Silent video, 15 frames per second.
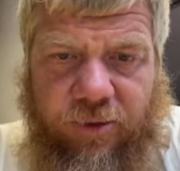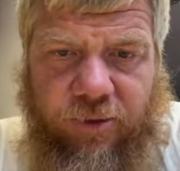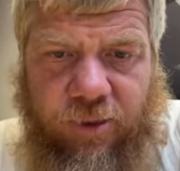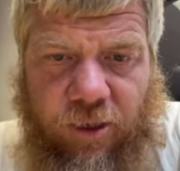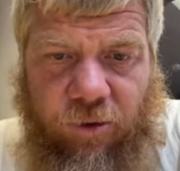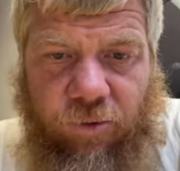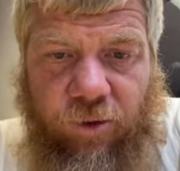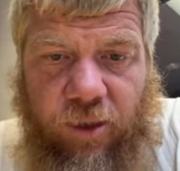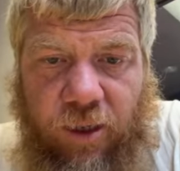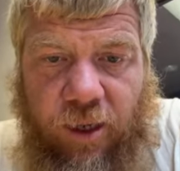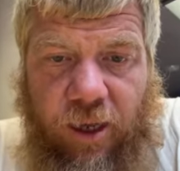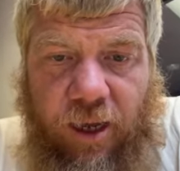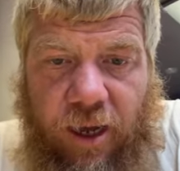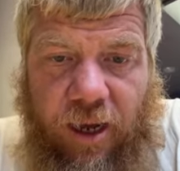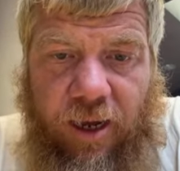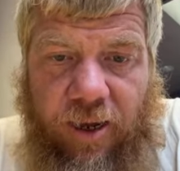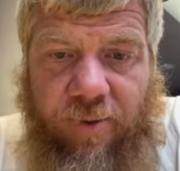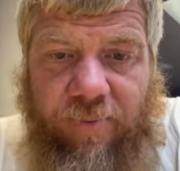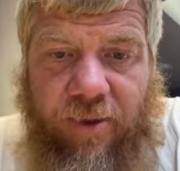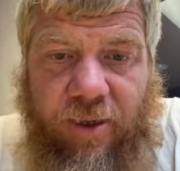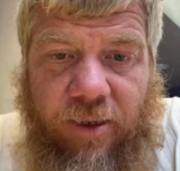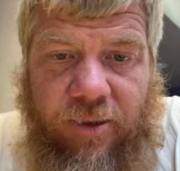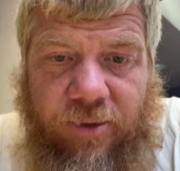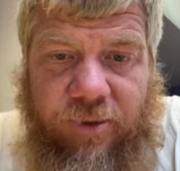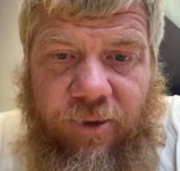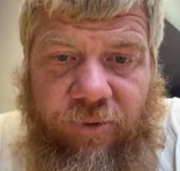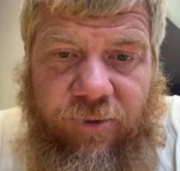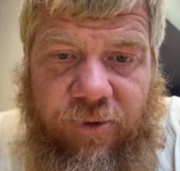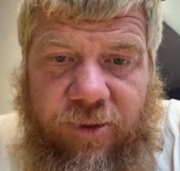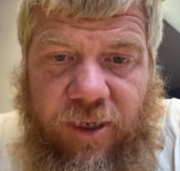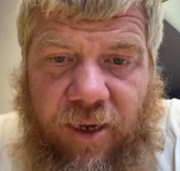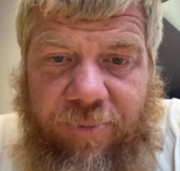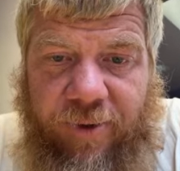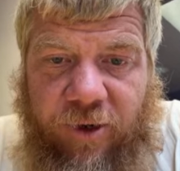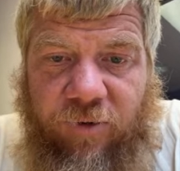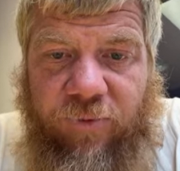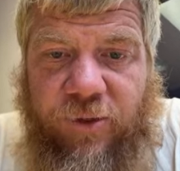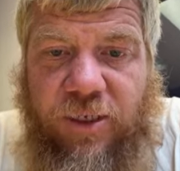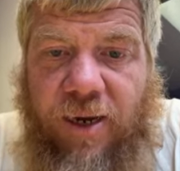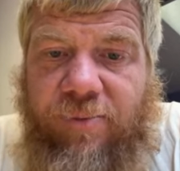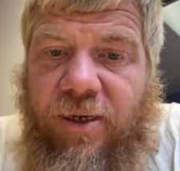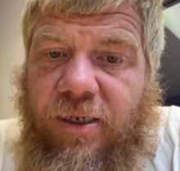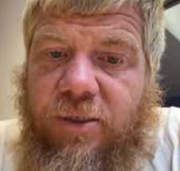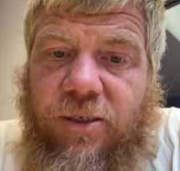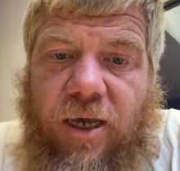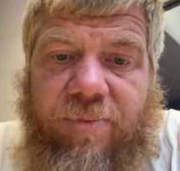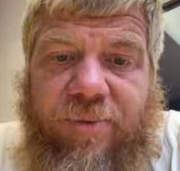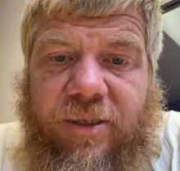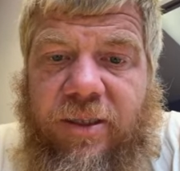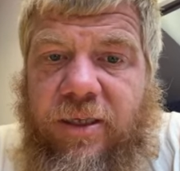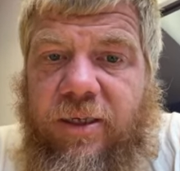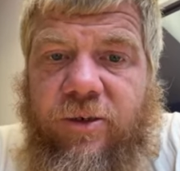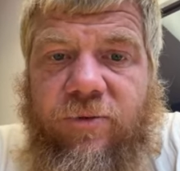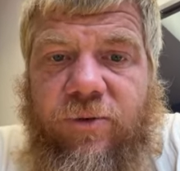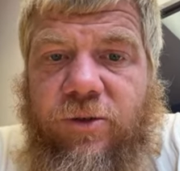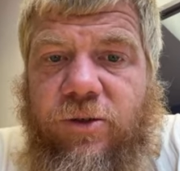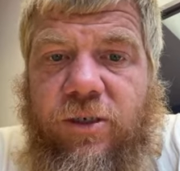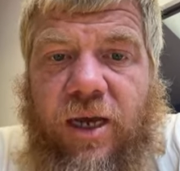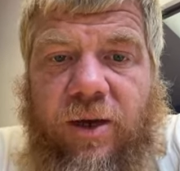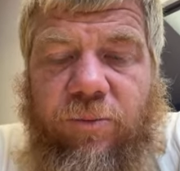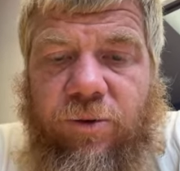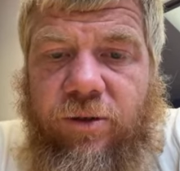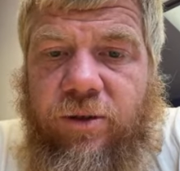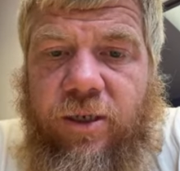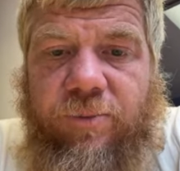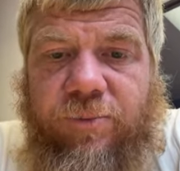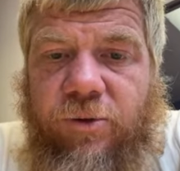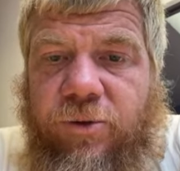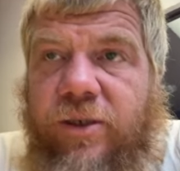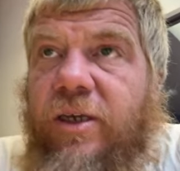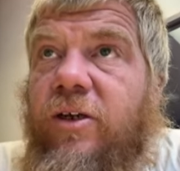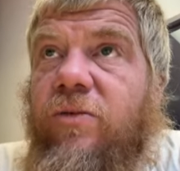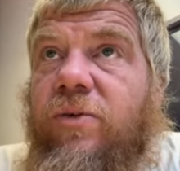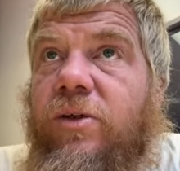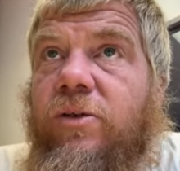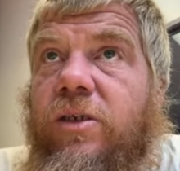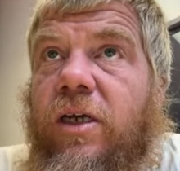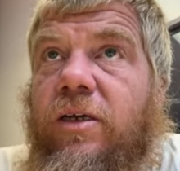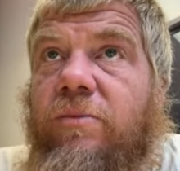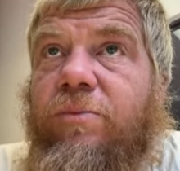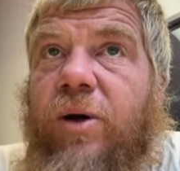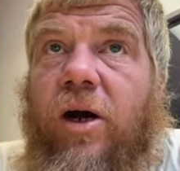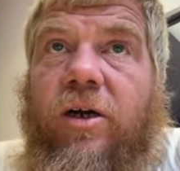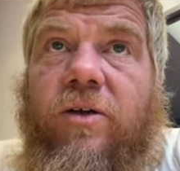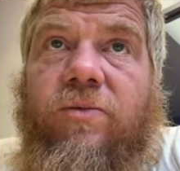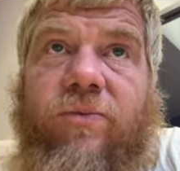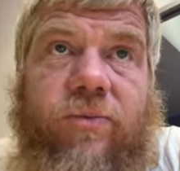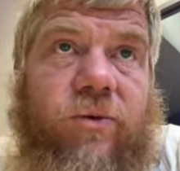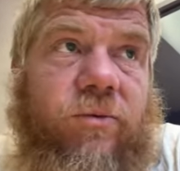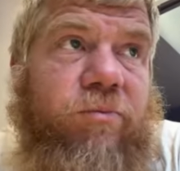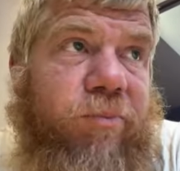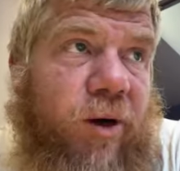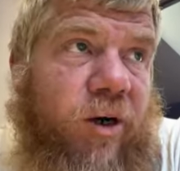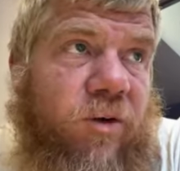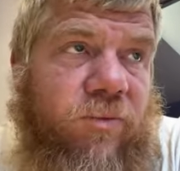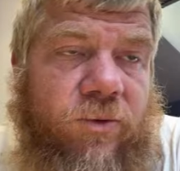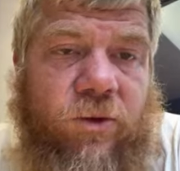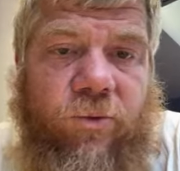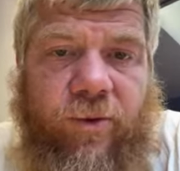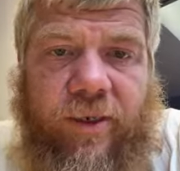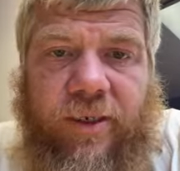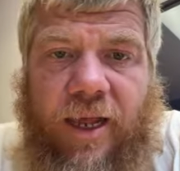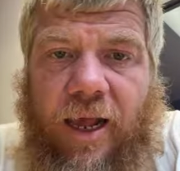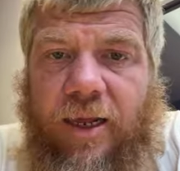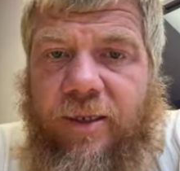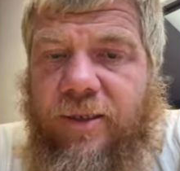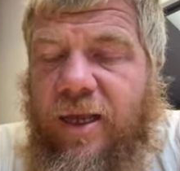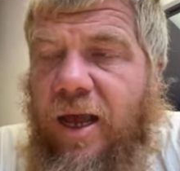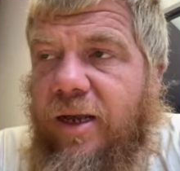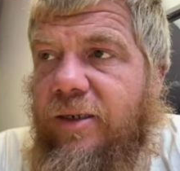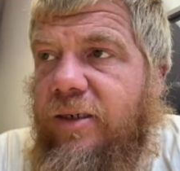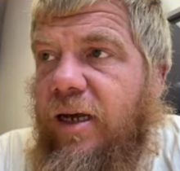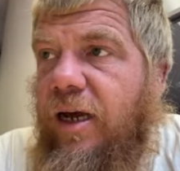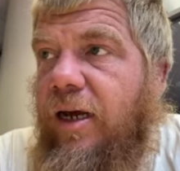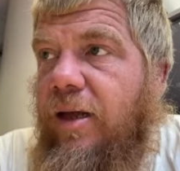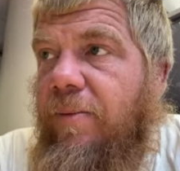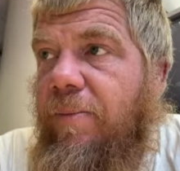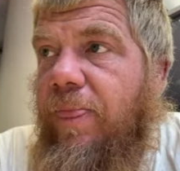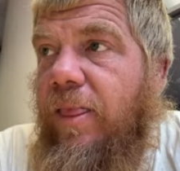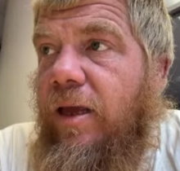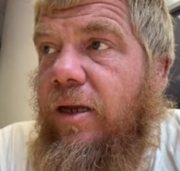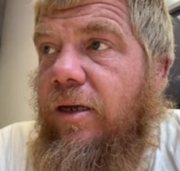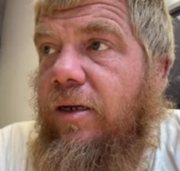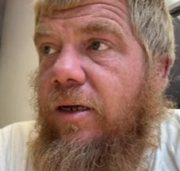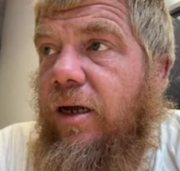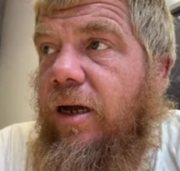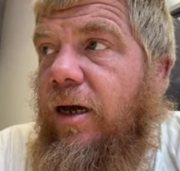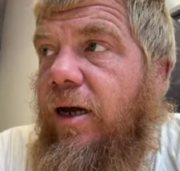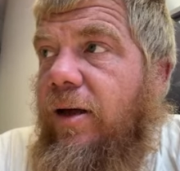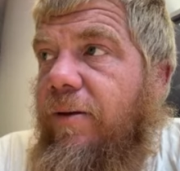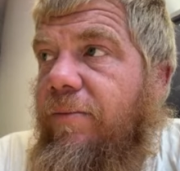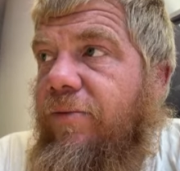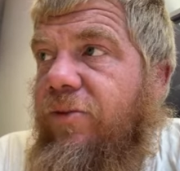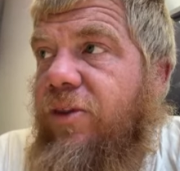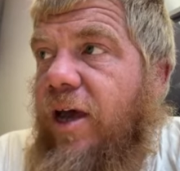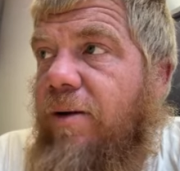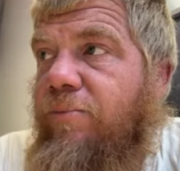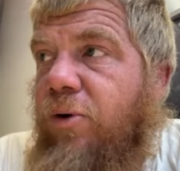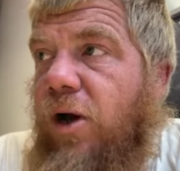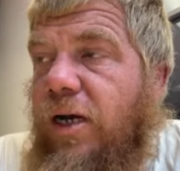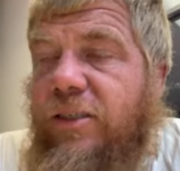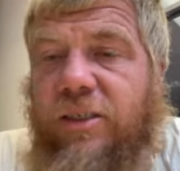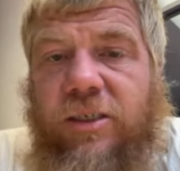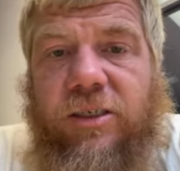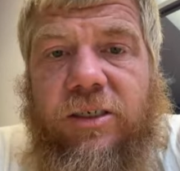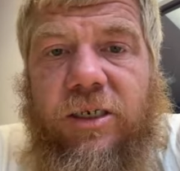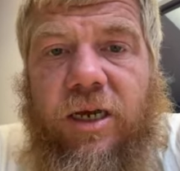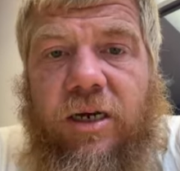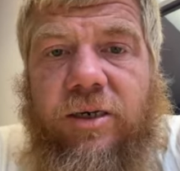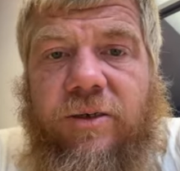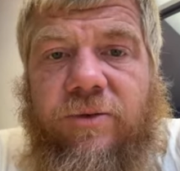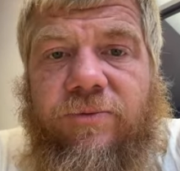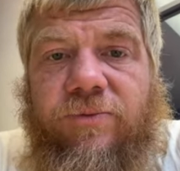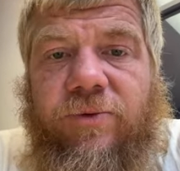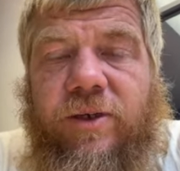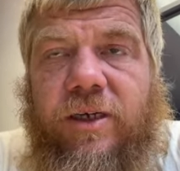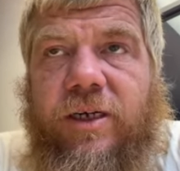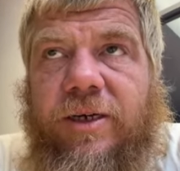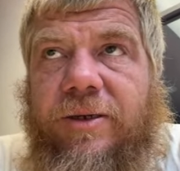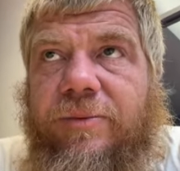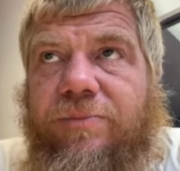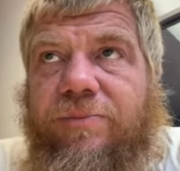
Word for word: So um, don't stop interviews. I'm not stopping the interviews. I will keep doing interviews. And part of, part of doing that, that, um, Uh, that process of, uh,